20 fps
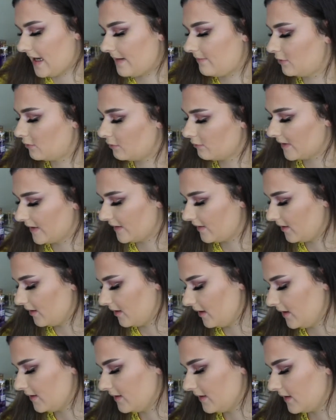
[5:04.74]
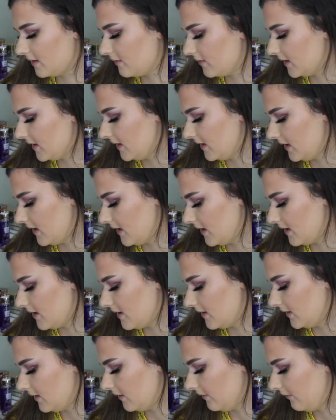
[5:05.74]
Apple Weather and this one
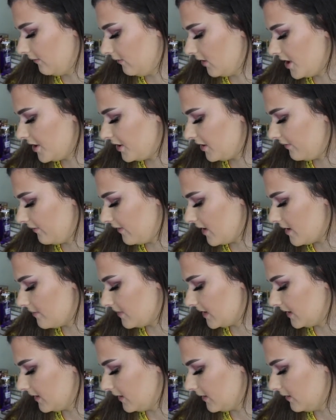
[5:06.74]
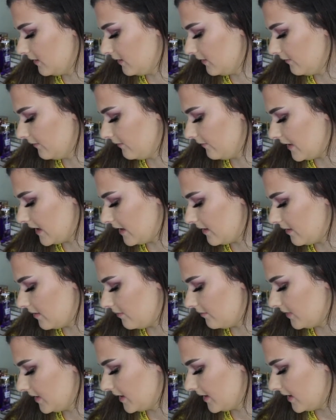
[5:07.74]
says fresh farm
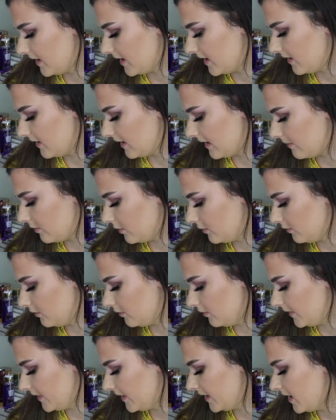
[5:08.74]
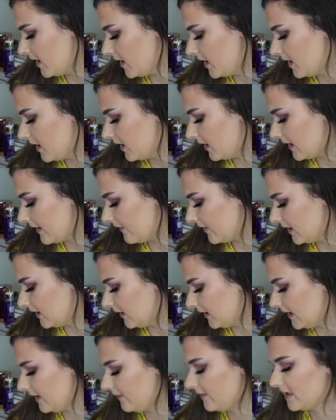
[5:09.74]
farm stand apples, lavender
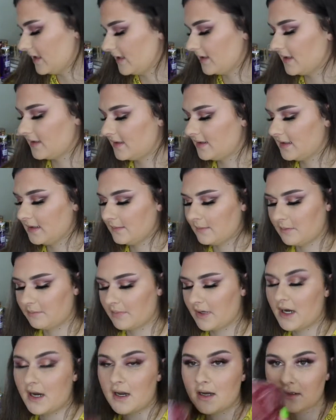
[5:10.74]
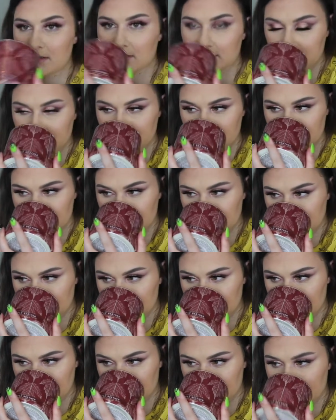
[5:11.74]
leaves and cinnamon bark.
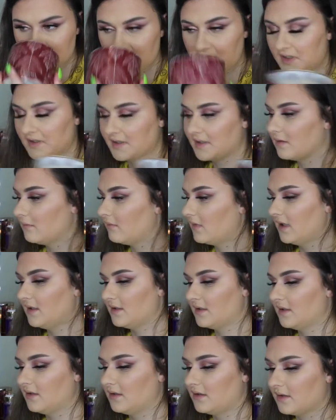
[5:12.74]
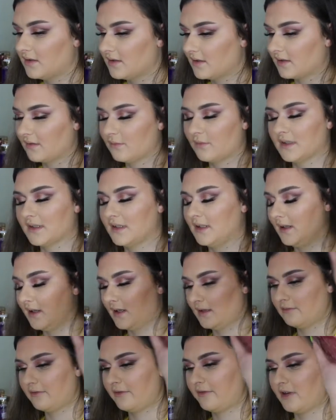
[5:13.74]
Just amazing, just like once
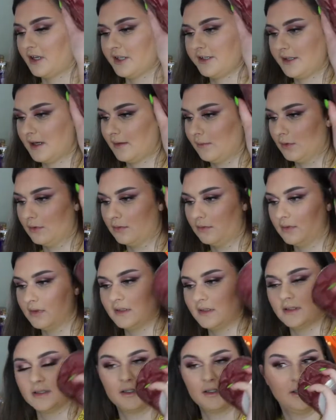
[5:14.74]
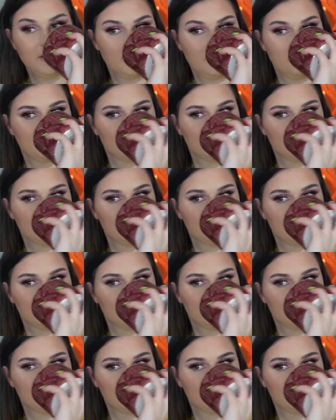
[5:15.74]
again, fresh apples, like